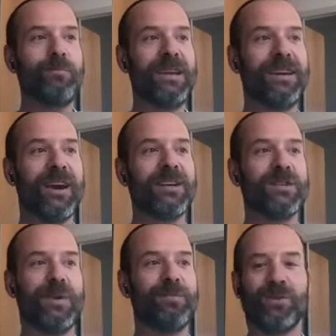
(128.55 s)
because
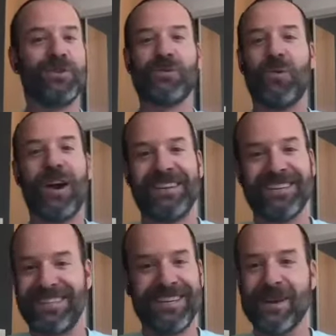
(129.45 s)
people just wanted to
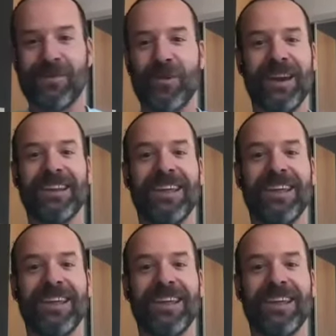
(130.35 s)
see them win.